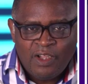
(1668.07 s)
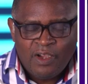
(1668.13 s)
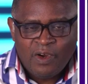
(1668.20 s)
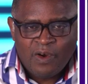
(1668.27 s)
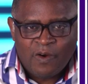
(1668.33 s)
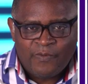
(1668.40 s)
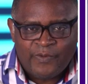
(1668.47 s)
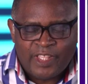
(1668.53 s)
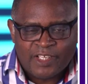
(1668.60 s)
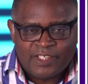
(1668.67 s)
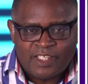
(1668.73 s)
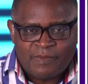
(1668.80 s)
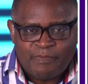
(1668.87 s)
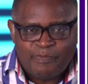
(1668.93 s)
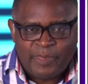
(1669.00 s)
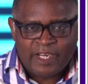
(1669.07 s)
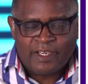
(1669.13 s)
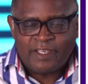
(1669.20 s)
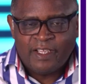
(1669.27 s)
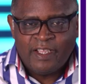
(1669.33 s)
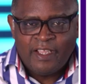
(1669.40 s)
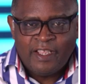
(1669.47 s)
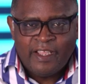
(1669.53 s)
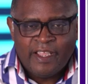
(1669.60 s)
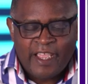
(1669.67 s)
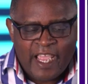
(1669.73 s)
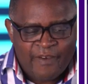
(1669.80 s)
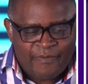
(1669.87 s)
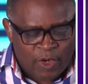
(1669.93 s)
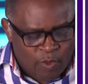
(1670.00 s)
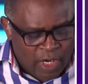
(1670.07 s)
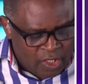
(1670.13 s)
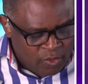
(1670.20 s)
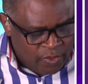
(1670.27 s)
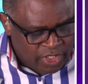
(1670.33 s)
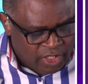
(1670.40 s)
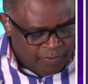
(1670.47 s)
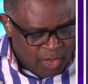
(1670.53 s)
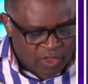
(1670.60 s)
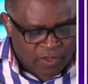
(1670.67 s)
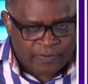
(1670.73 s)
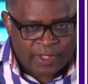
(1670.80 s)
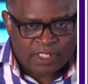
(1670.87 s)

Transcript: of the Spirit. Everyone who is born of the